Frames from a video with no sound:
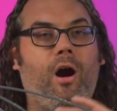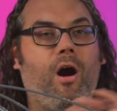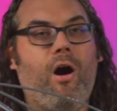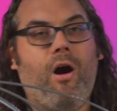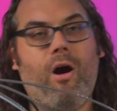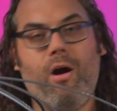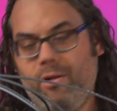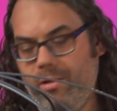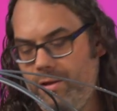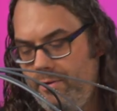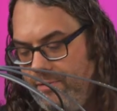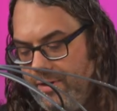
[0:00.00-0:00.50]

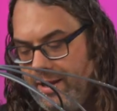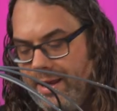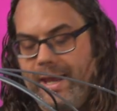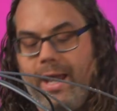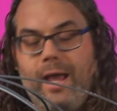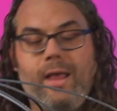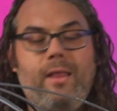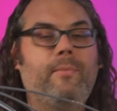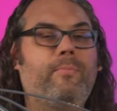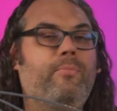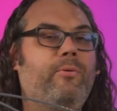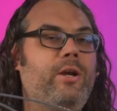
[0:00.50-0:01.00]
all of the
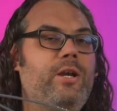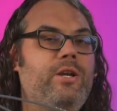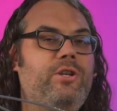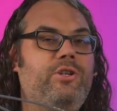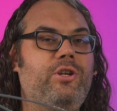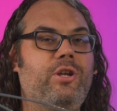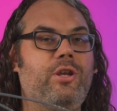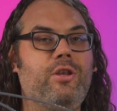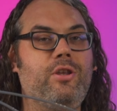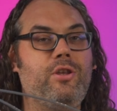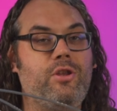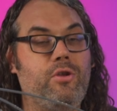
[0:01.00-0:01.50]

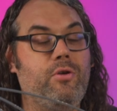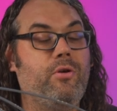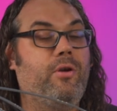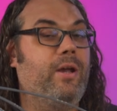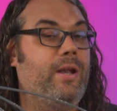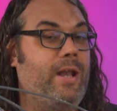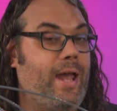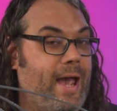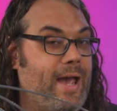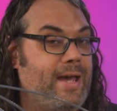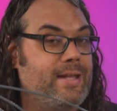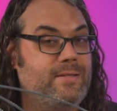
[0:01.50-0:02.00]
calibration you
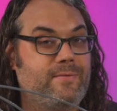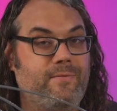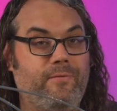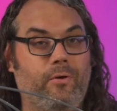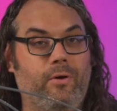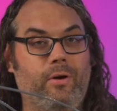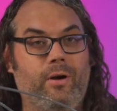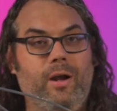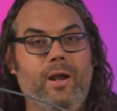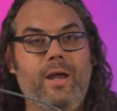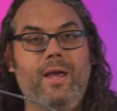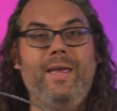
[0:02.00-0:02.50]
could ask
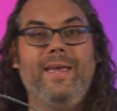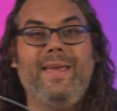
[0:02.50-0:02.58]
for.